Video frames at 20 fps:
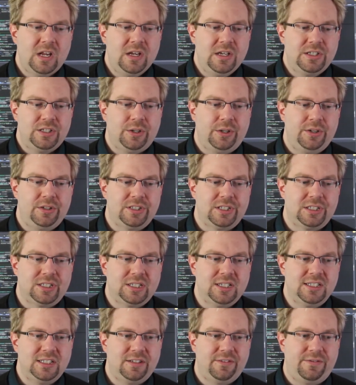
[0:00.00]
So there's this
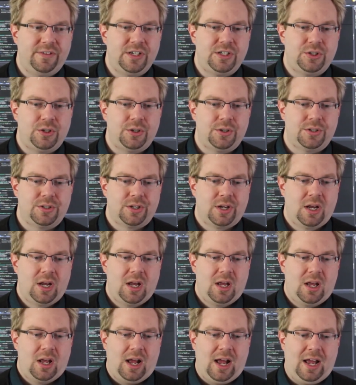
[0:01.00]
list of features
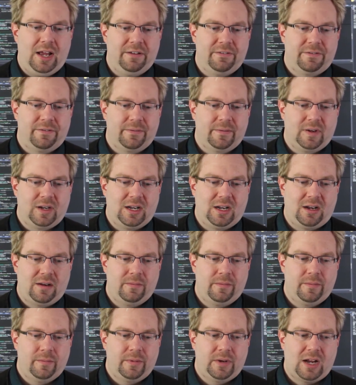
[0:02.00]
I've
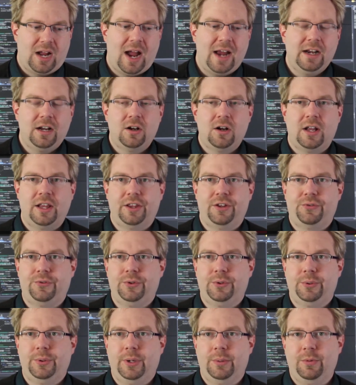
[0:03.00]
kind of gone
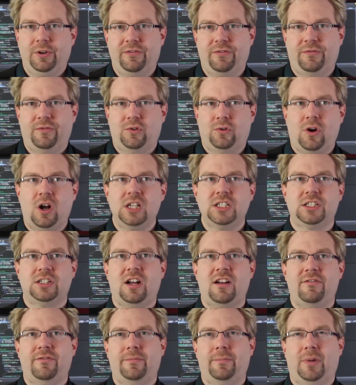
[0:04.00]
through, and we've crossed
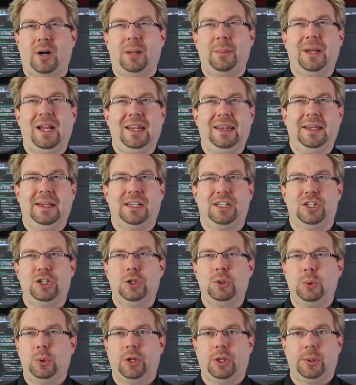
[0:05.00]
off probably, I think,
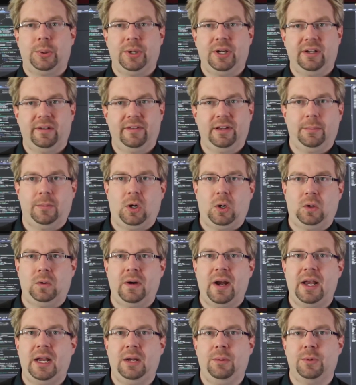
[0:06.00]
2 or 3 of them
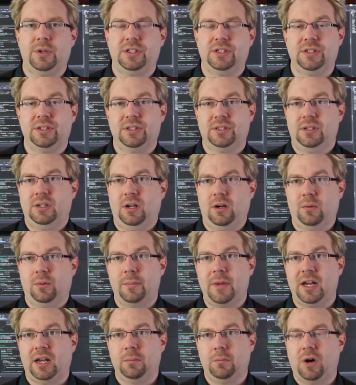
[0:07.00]
already, which is, we're
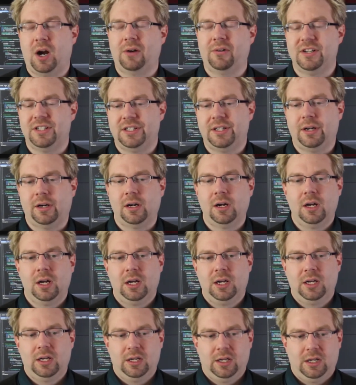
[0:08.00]
making progress there.
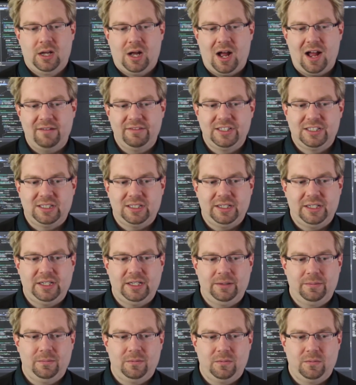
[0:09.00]

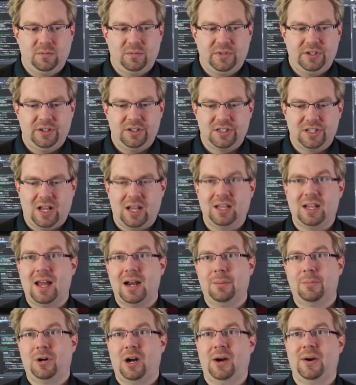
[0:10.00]
Obviously, there's a lot
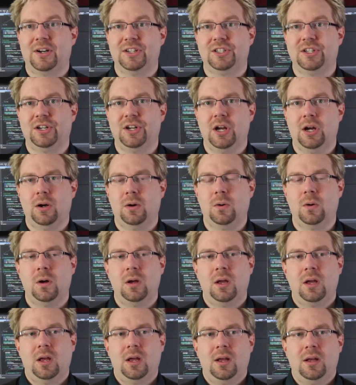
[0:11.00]
of progress to go,
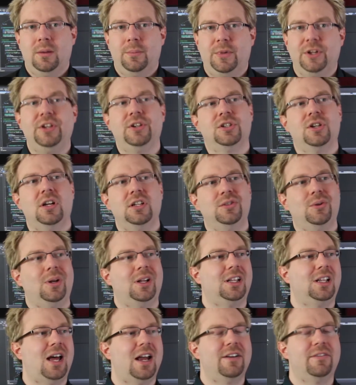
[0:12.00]
but there's also a
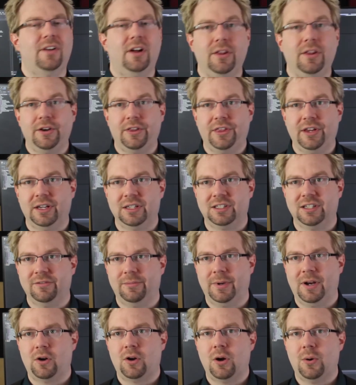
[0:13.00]
lot of things that
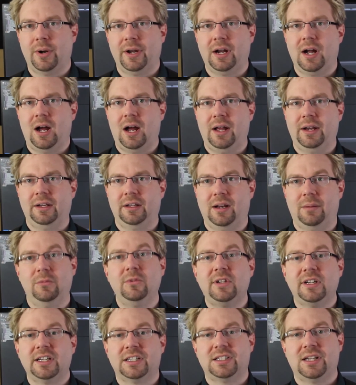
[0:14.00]
have been going on that I'm
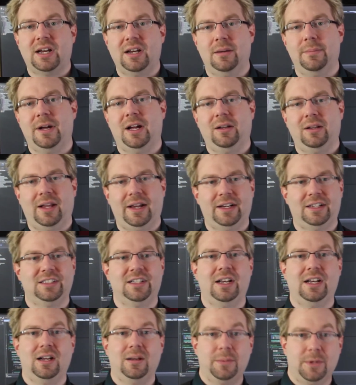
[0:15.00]
really excited about, like
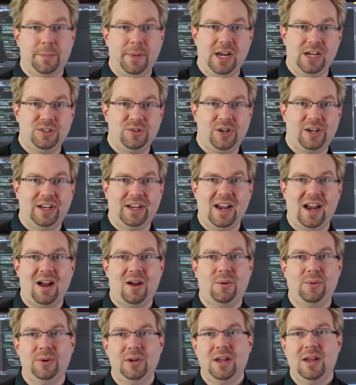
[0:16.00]
setting up the Patreon
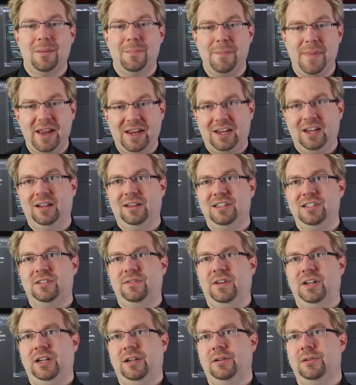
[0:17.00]
account, making these
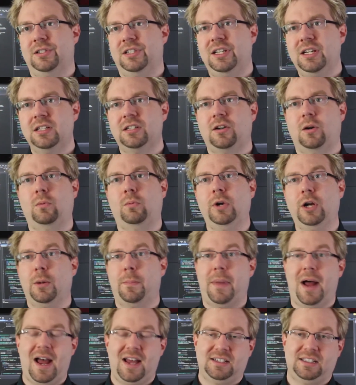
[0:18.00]
videos, things that are real
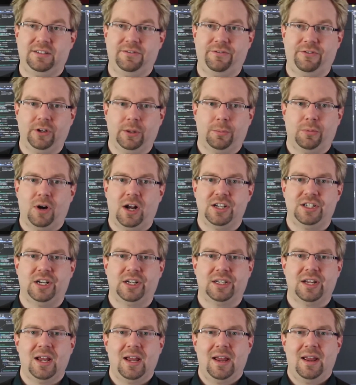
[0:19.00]
positive for the
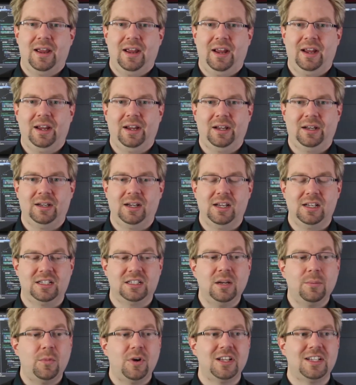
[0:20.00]
project. And in
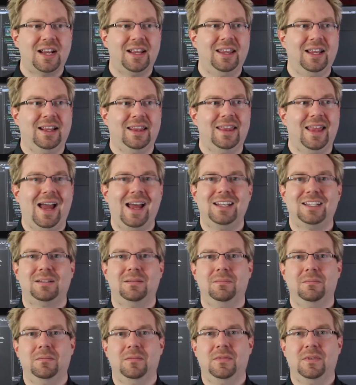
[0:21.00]
some ways, I think
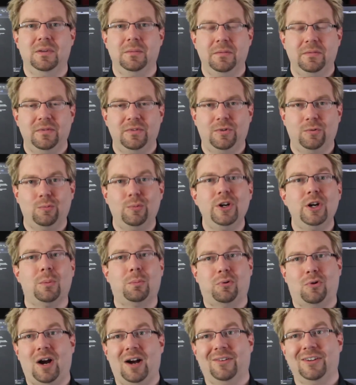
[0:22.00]
that the real
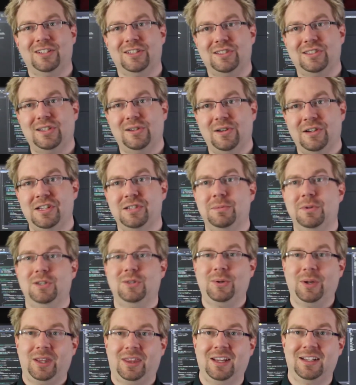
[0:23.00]
progress this year has been
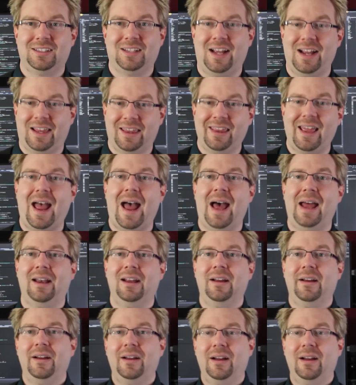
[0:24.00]
doing things like that.